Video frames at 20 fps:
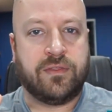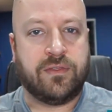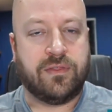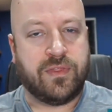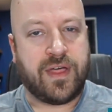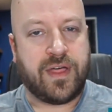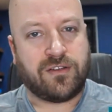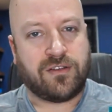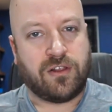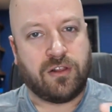
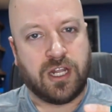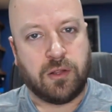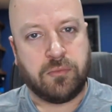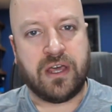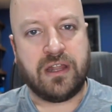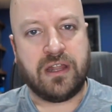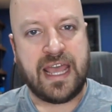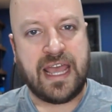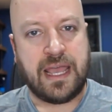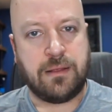That's a little bit
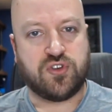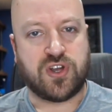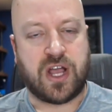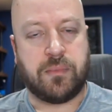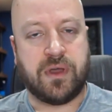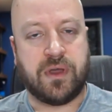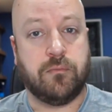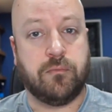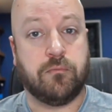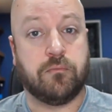of name
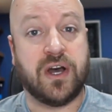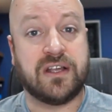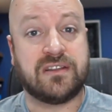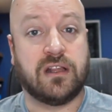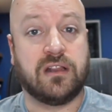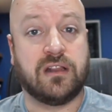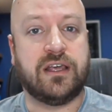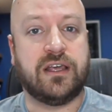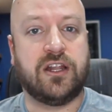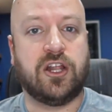dropping, but it's a
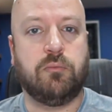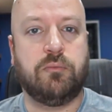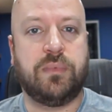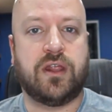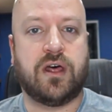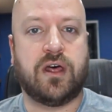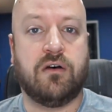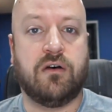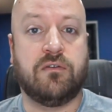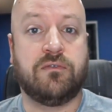little bit
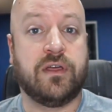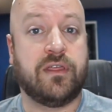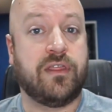of,